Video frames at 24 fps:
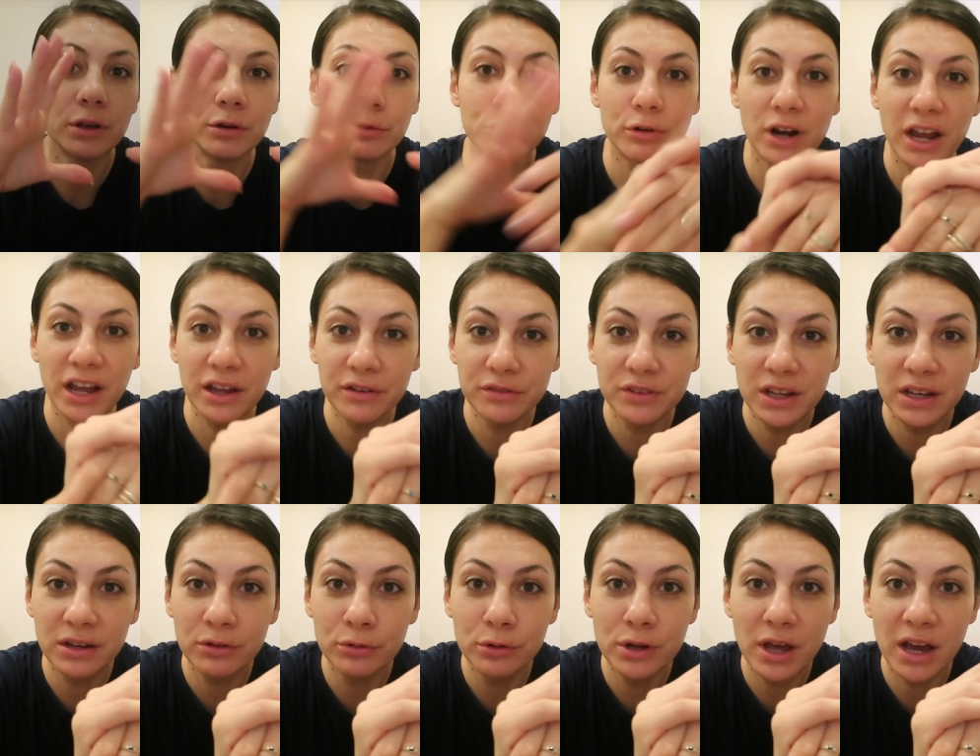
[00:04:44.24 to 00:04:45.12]
Arrived
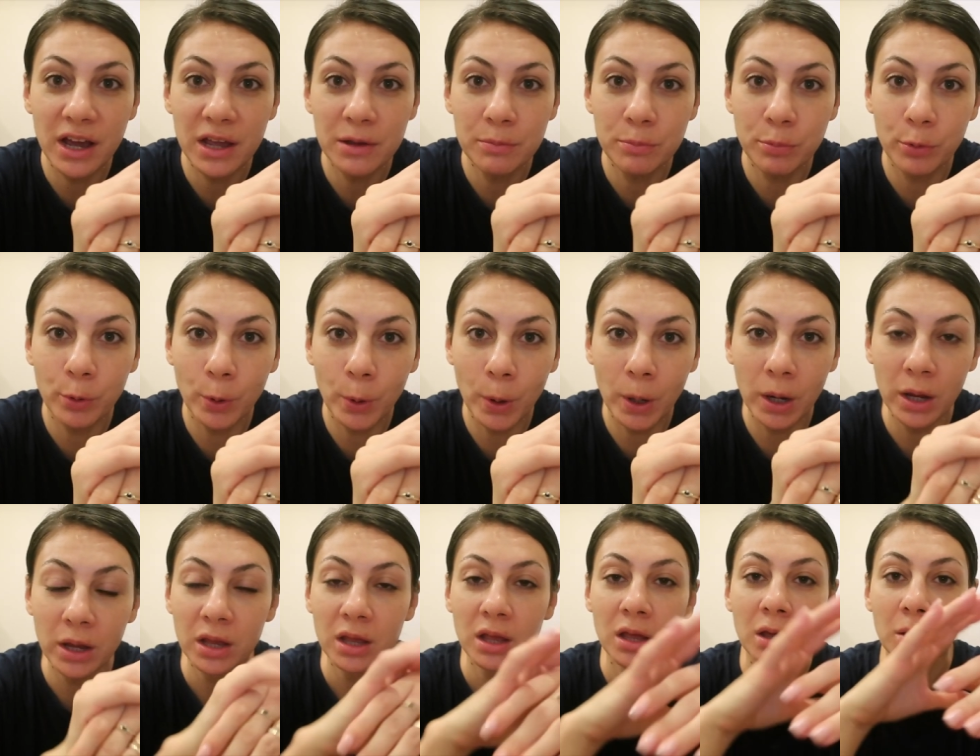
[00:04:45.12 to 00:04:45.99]
in
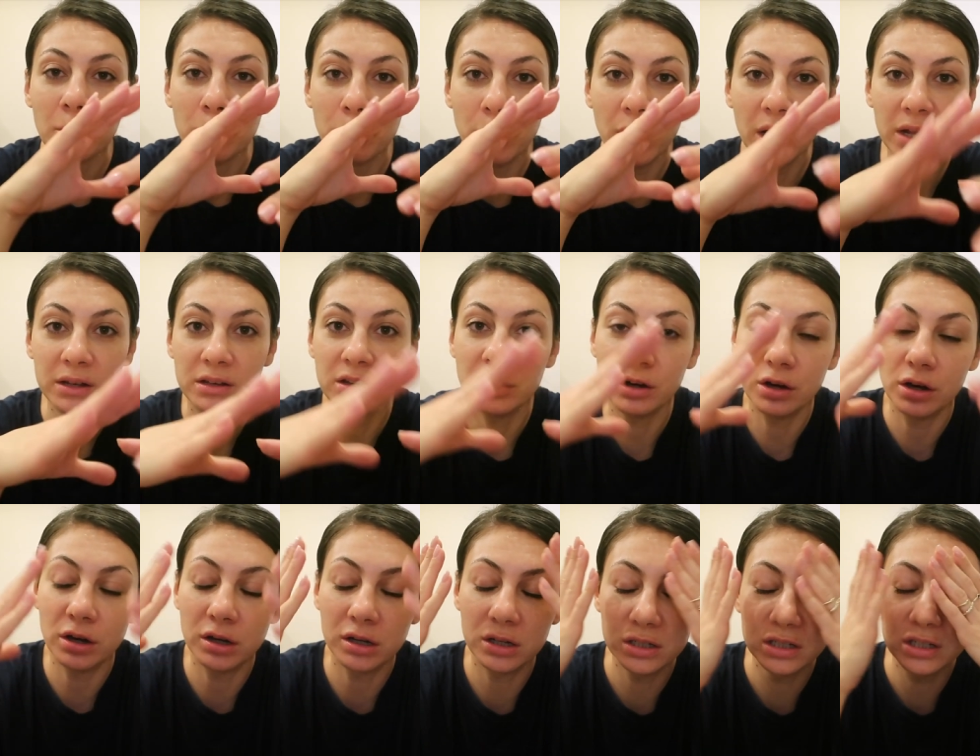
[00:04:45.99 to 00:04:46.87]
Udaipur, but
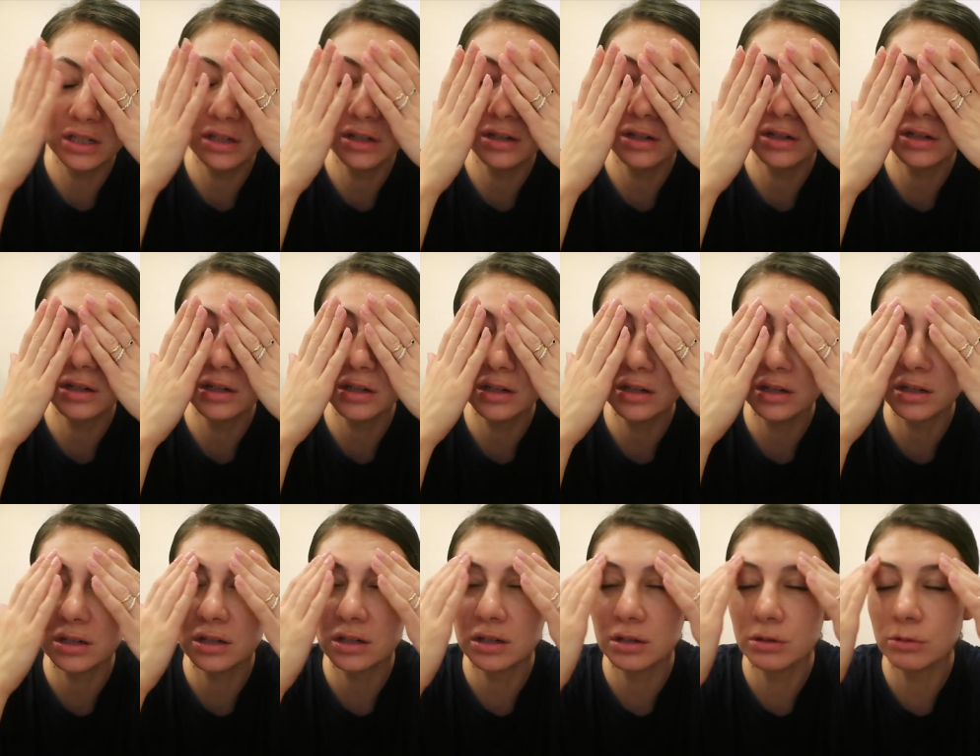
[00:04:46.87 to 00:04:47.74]
on
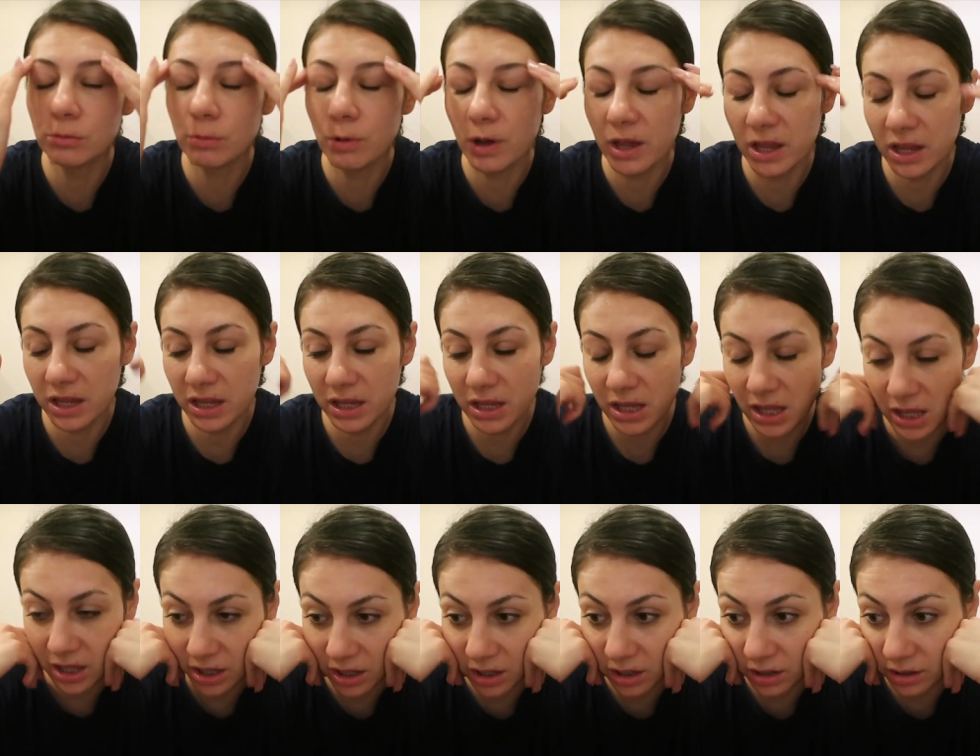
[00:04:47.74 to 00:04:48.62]
the way
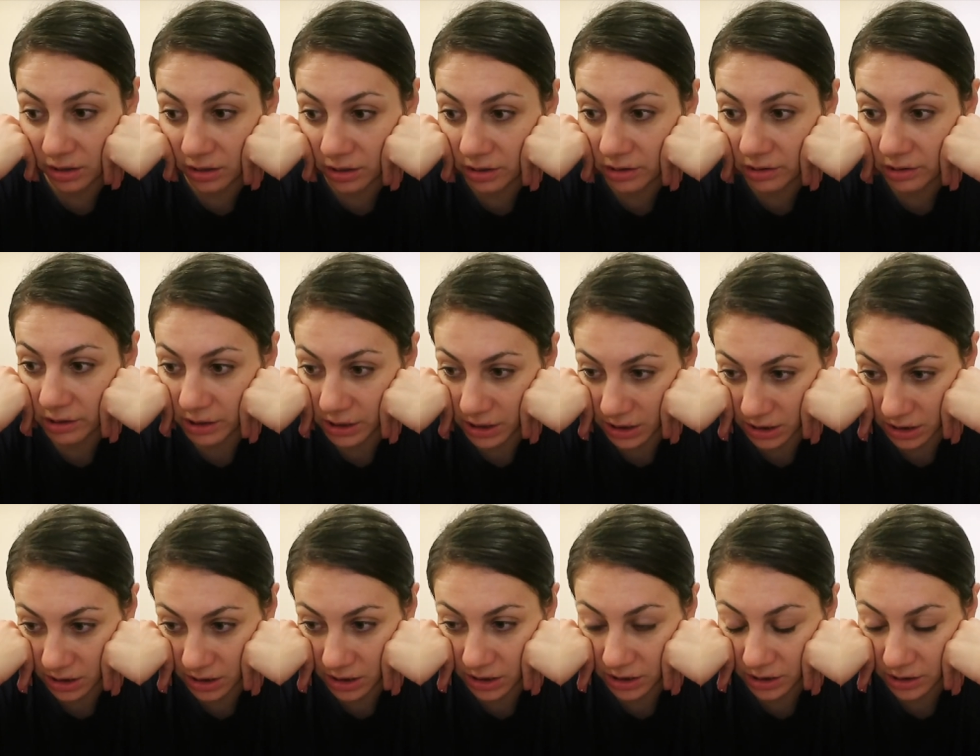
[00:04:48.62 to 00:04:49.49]
here,
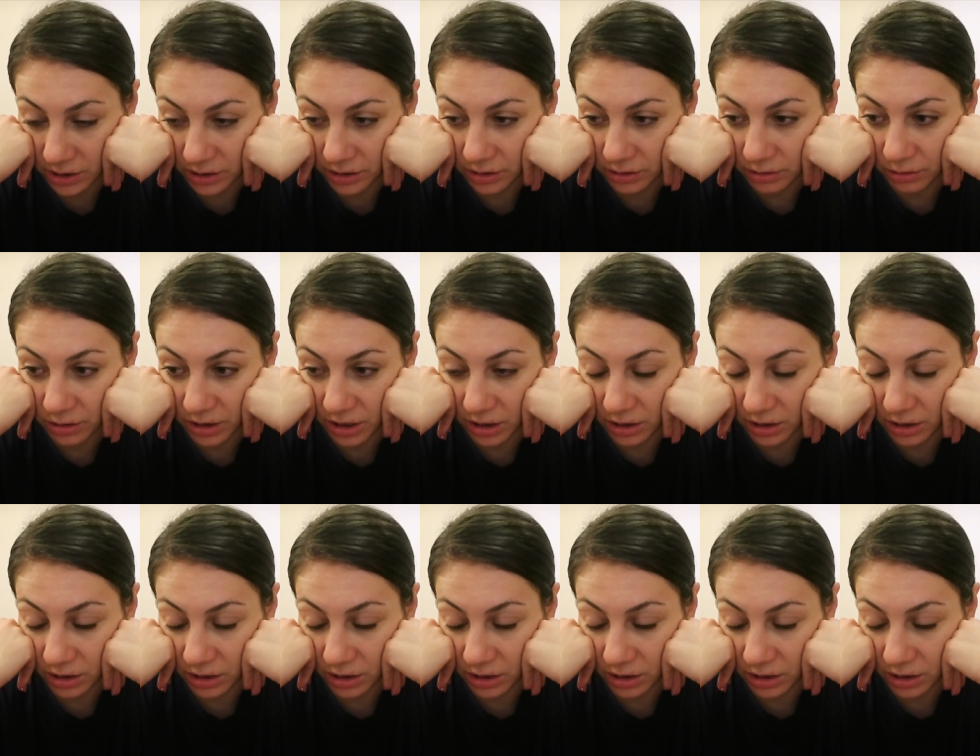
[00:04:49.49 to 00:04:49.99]
uh,